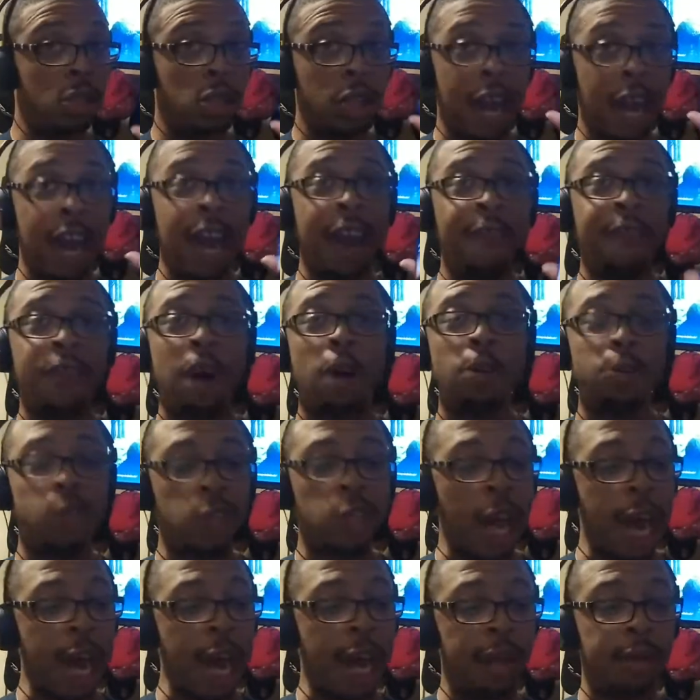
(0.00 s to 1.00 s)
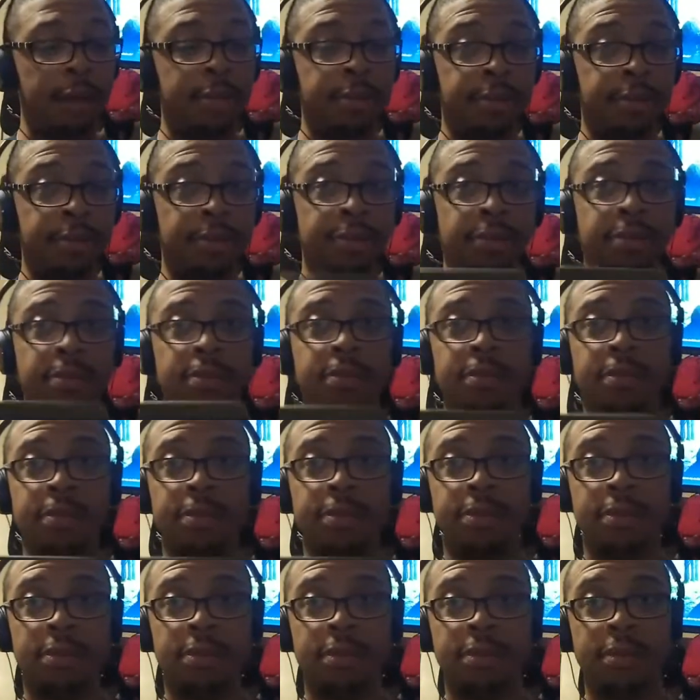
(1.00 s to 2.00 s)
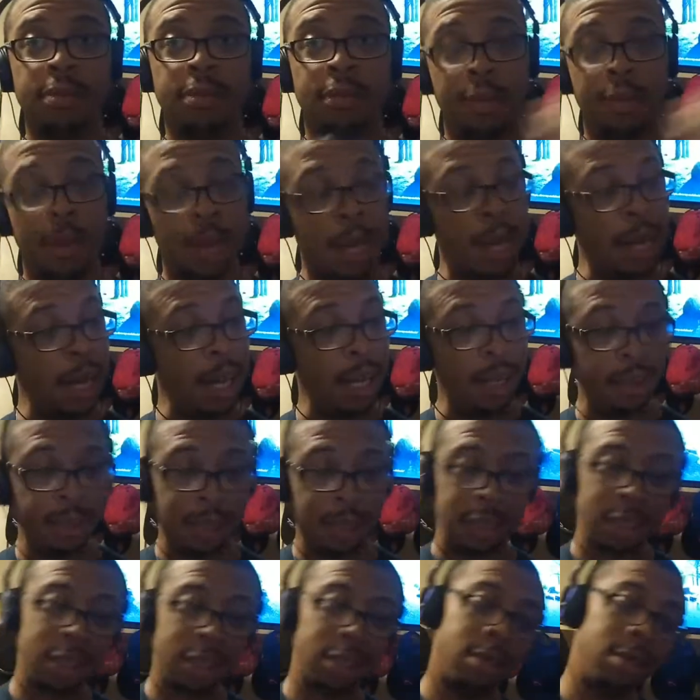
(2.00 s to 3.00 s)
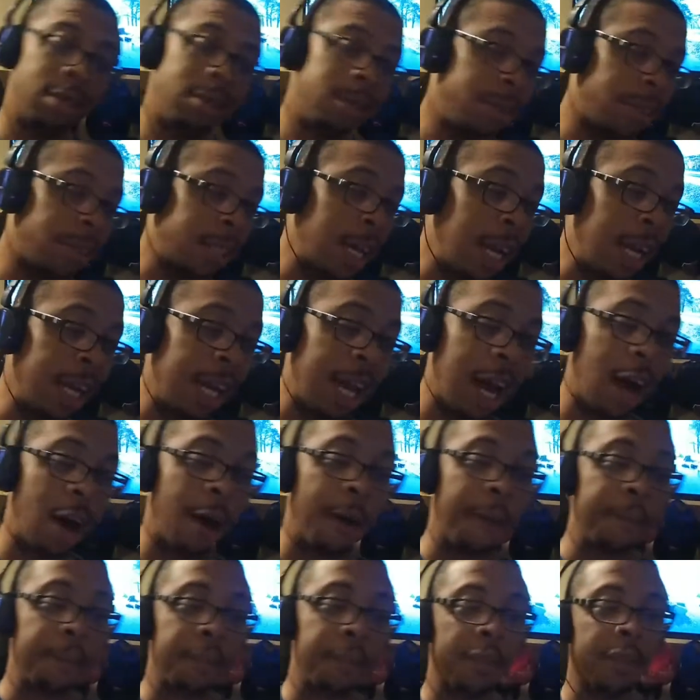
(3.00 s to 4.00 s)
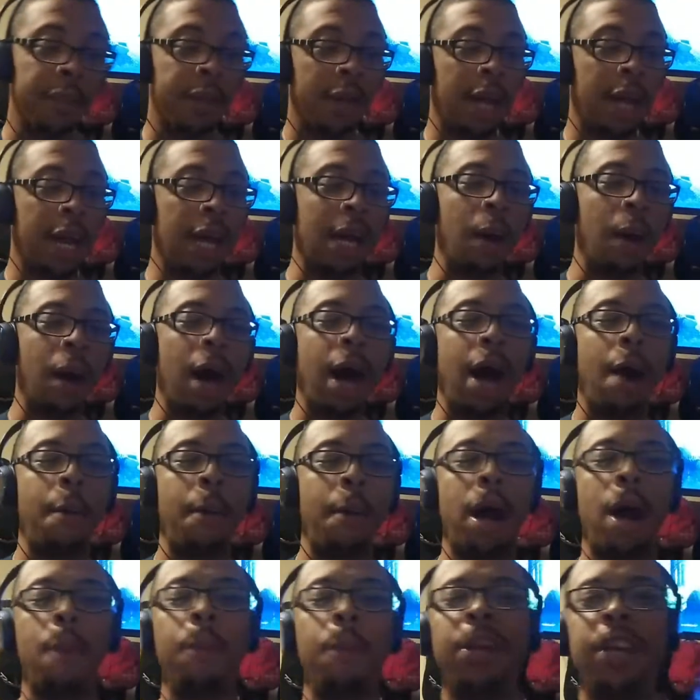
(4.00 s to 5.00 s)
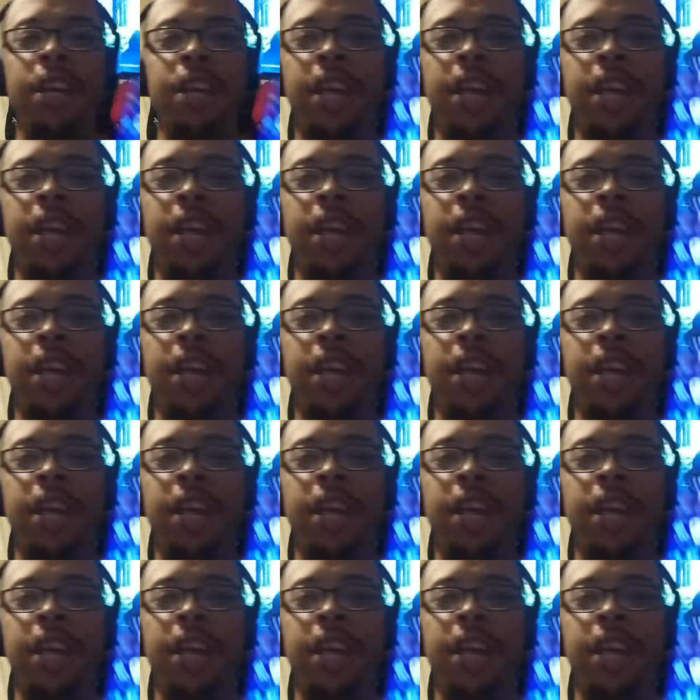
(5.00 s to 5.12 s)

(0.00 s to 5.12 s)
Headphone jack. Yeah. Telling y'all. And I'm, I'm, I'm, gonna